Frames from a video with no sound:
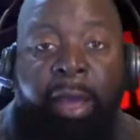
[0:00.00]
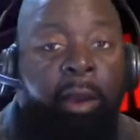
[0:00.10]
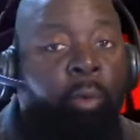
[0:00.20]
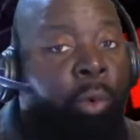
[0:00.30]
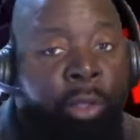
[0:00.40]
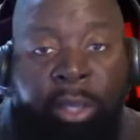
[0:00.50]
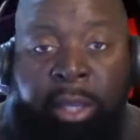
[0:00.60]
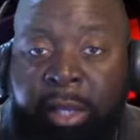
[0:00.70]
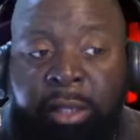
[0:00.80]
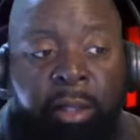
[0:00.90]
I don't want a
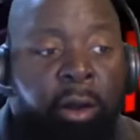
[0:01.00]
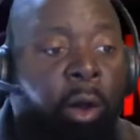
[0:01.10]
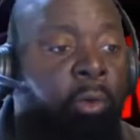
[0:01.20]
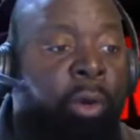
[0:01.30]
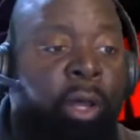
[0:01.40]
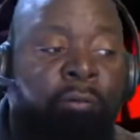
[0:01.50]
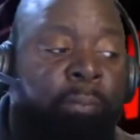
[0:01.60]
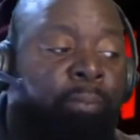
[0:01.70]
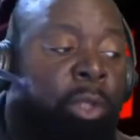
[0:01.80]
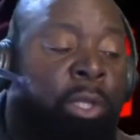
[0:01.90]
kid to get a hold of it.